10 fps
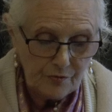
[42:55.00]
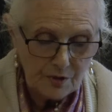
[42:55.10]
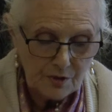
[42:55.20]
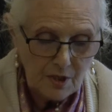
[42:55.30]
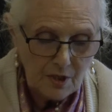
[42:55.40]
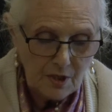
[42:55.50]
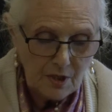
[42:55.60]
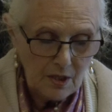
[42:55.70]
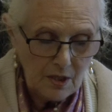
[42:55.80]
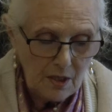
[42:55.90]
And
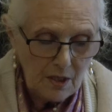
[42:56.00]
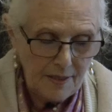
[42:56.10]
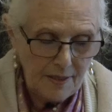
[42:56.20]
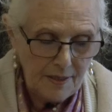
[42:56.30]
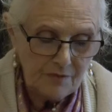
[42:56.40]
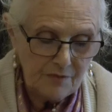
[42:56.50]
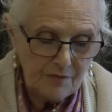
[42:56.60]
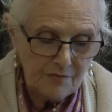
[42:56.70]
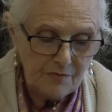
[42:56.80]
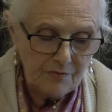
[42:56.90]
if it wasn't for
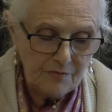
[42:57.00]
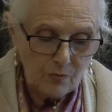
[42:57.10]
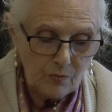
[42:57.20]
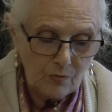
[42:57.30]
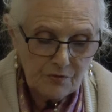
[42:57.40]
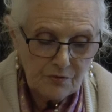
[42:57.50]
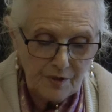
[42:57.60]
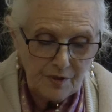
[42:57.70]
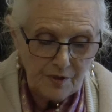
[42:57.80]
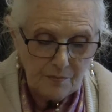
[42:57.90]
him,
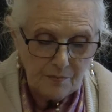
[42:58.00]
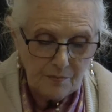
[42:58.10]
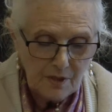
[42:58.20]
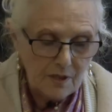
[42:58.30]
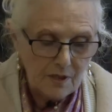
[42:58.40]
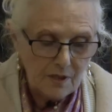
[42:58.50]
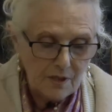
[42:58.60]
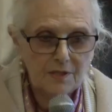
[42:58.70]
ISKCON would never have